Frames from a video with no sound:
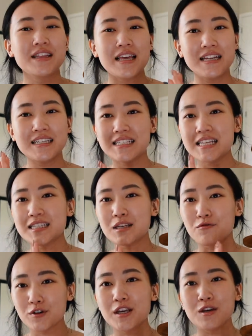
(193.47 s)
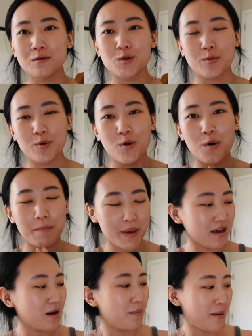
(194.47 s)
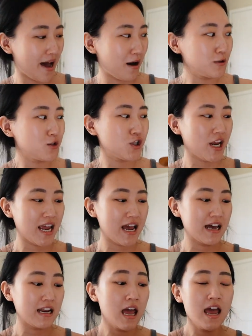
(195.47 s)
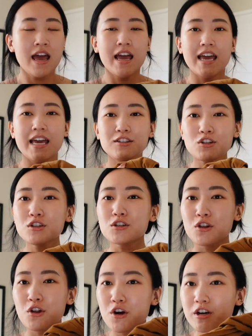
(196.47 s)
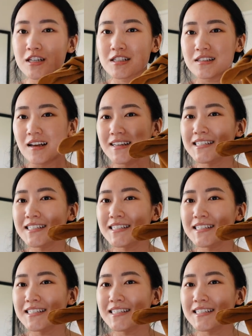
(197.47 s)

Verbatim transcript: It is this reusable makeup pouch and it just looks